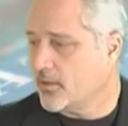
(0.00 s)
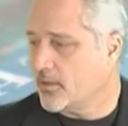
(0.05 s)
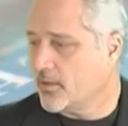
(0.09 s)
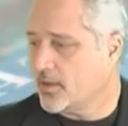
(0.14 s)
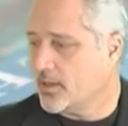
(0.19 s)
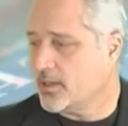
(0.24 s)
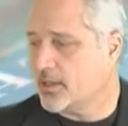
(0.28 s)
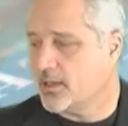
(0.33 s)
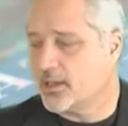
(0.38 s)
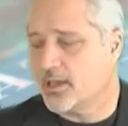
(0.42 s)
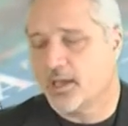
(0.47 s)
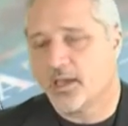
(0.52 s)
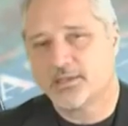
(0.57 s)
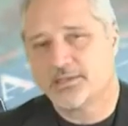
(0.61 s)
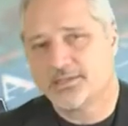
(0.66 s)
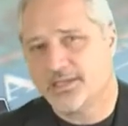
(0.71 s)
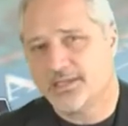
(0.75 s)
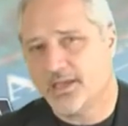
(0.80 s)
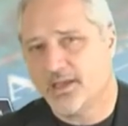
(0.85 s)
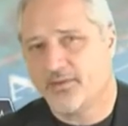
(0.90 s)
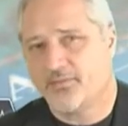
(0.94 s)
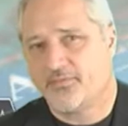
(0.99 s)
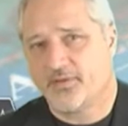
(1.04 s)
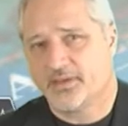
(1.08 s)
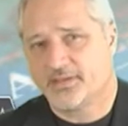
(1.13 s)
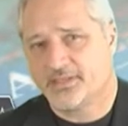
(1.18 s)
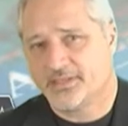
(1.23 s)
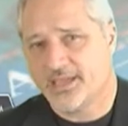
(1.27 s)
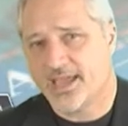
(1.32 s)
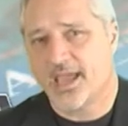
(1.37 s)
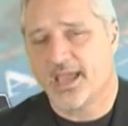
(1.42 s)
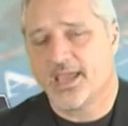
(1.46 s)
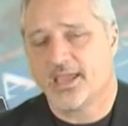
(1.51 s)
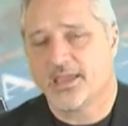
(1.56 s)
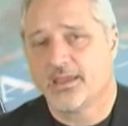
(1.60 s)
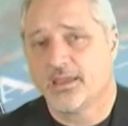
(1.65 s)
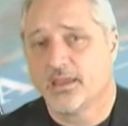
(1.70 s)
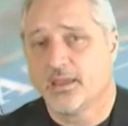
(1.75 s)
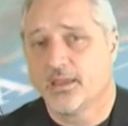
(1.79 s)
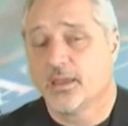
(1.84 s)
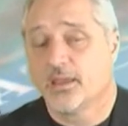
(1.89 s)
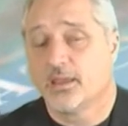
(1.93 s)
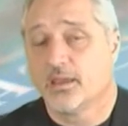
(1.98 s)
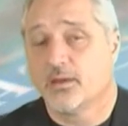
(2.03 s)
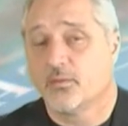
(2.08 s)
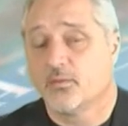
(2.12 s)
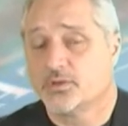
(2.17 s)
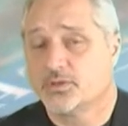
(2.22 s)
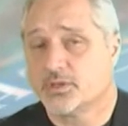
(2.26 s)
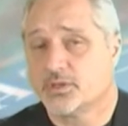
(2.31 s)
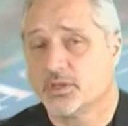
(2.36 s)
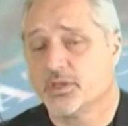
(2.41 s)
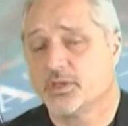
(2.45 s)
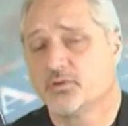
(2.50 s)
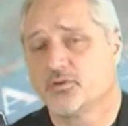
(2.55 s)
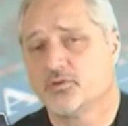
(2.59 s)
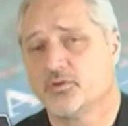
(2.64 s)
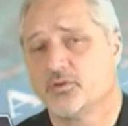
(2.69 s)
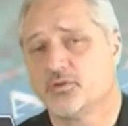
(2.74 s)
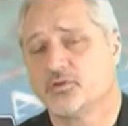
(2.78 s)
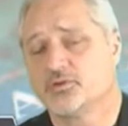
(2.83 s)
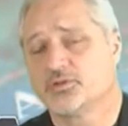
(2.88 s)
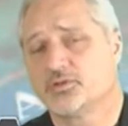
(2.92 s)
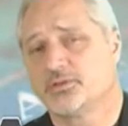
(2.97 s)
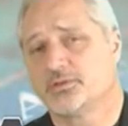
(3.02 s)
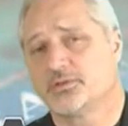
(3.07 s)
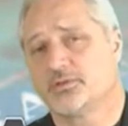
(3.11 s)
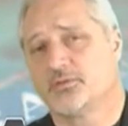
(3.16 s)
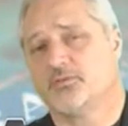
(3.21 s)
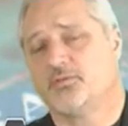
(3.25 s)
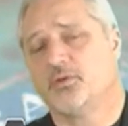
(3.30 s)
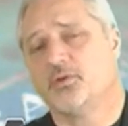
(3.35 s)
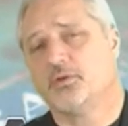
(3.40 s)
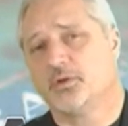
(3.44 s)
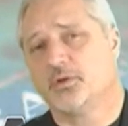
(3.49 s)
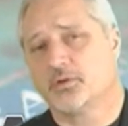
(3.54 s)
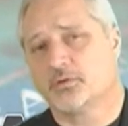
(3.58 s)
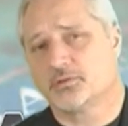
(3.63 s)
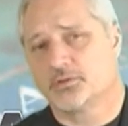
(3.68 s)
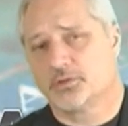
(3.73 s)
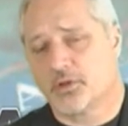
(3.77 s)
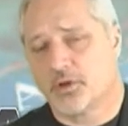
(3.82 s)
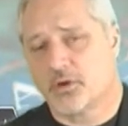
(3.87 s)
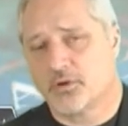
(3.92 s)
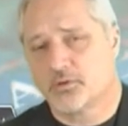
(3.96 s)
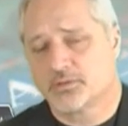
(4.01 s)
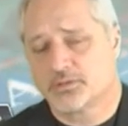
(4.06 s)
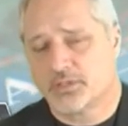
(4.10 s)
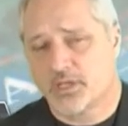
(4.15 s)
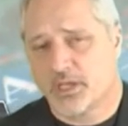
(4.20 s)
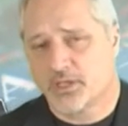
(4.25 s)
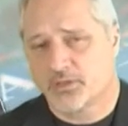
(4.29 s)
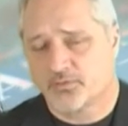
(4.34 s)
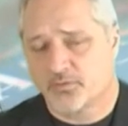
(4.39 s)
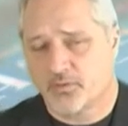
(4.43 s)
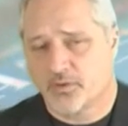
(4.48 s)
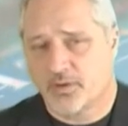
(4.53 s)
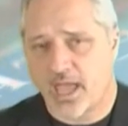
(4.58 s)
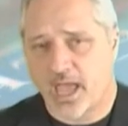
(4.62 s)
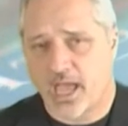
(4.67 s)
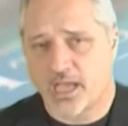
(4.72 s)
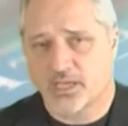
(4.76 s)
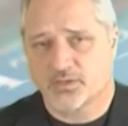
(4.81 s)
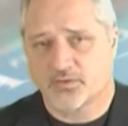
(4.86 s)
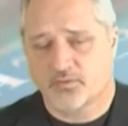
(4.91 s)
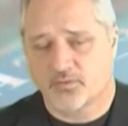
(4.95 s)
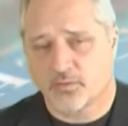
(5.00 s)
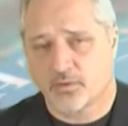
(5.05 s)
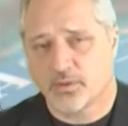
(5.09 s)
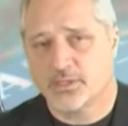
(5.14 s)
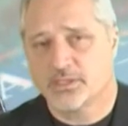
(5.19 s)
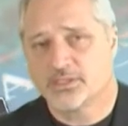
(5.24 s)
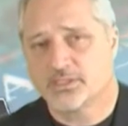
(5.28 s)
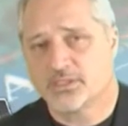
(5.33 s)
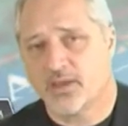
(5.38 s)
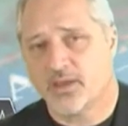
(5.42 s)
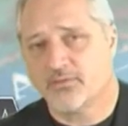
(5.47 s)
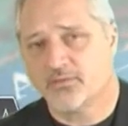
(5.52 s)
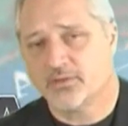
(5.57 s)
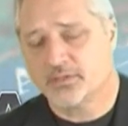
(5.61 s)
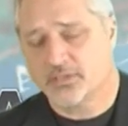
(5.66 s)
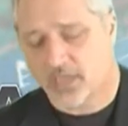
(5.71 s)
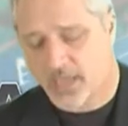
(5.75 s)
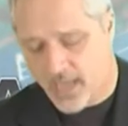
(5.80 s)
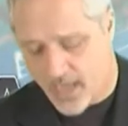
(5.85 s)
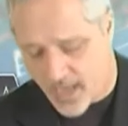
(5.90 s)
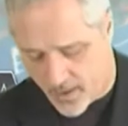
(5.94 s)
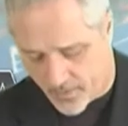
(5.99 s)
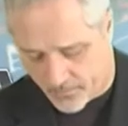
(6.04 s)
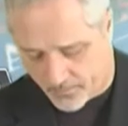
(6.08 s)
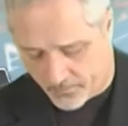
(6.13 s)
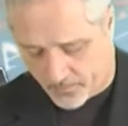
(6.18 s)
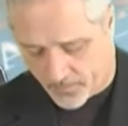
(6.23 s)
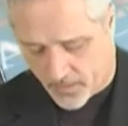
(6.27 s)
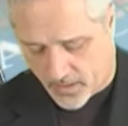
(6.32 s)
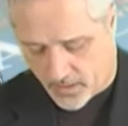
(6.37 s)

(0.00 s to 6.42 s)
The TFSA was introduced just a few years ago, stands for Tax-Free Savings Account.